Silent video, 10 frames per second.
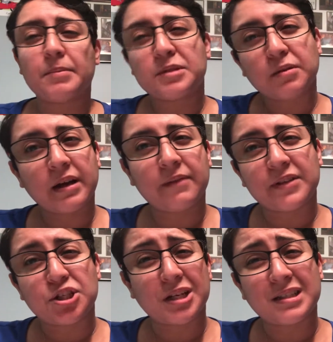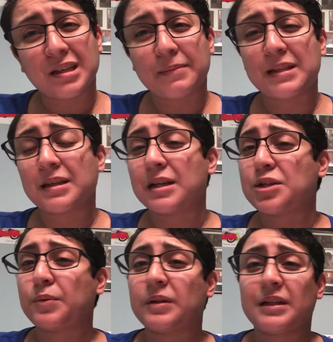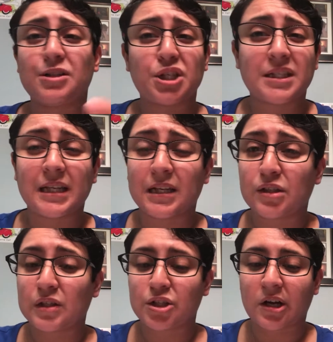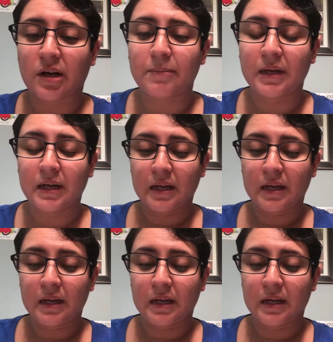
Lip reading: I'm still kind of adjusting my schedule and adjusting into the job.